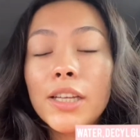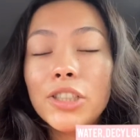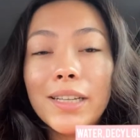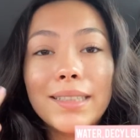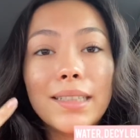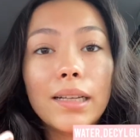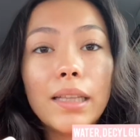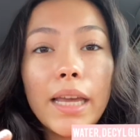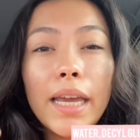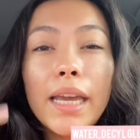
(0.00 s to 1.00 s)
She has the
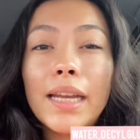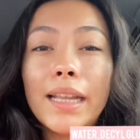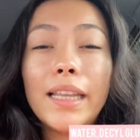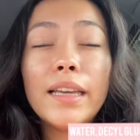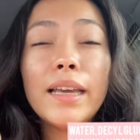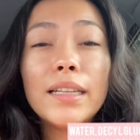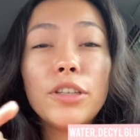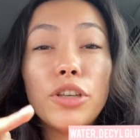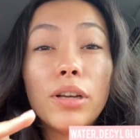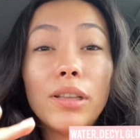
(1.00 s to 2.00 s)
clay, and I think it has
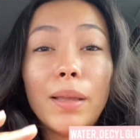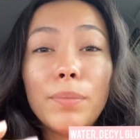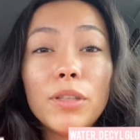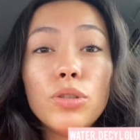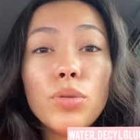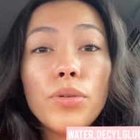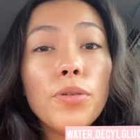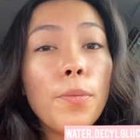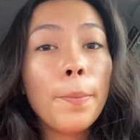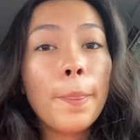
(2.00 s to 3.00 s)
eucalyptus
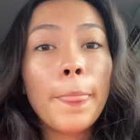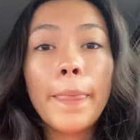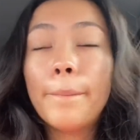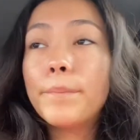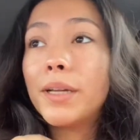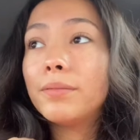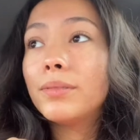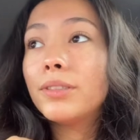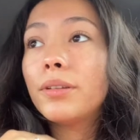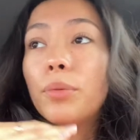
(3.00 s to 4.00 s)
oil, but
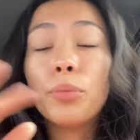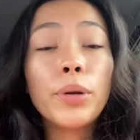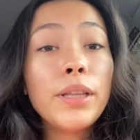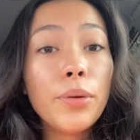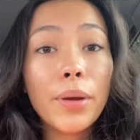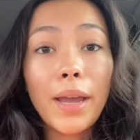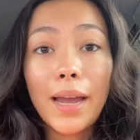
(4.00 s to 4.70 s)
really great.